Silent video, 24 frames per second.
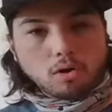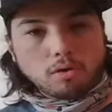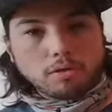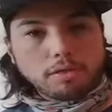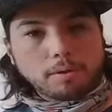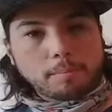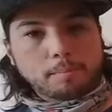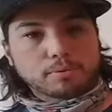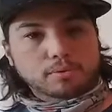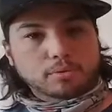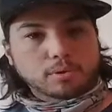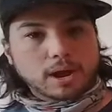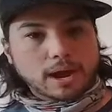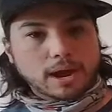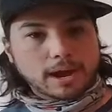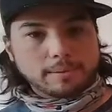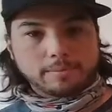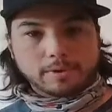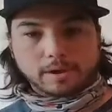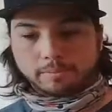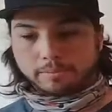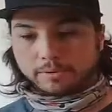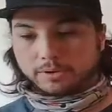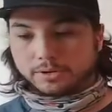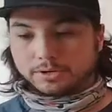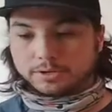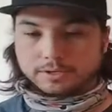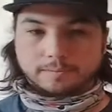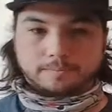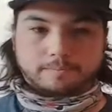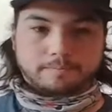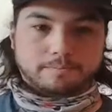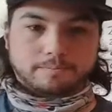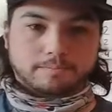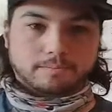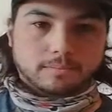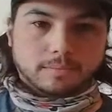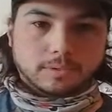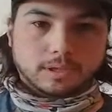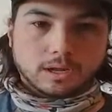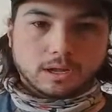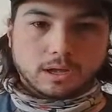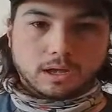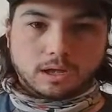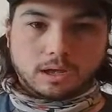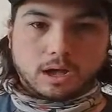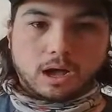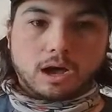the prime numbers
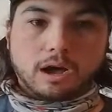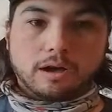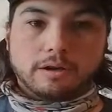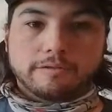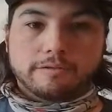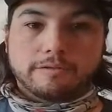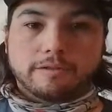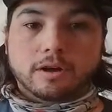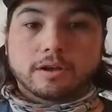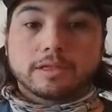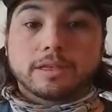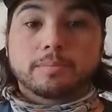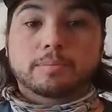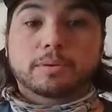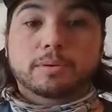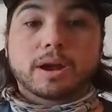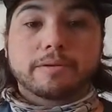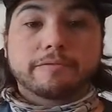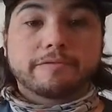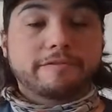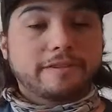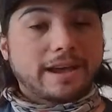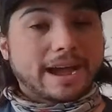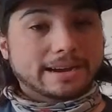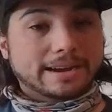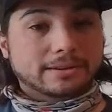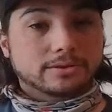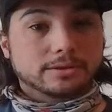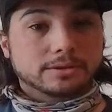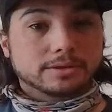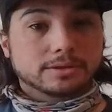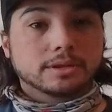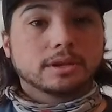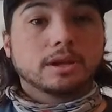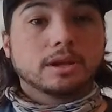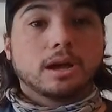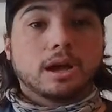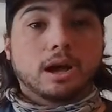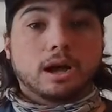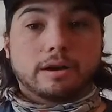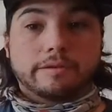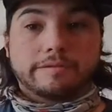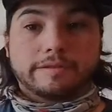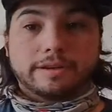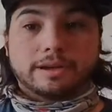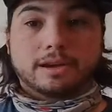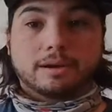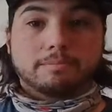the prime factors of
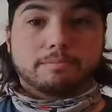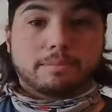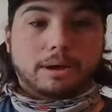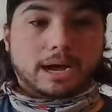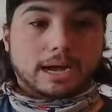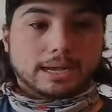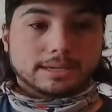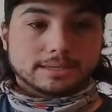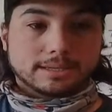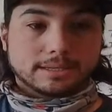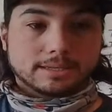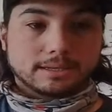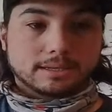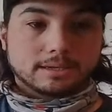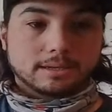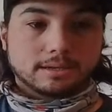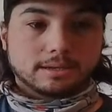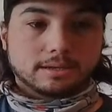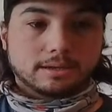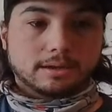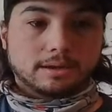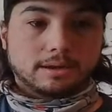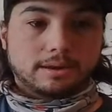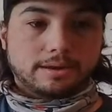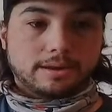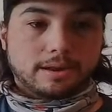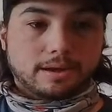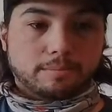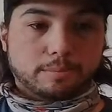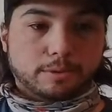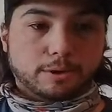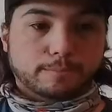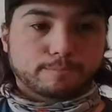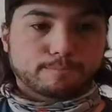a composite number.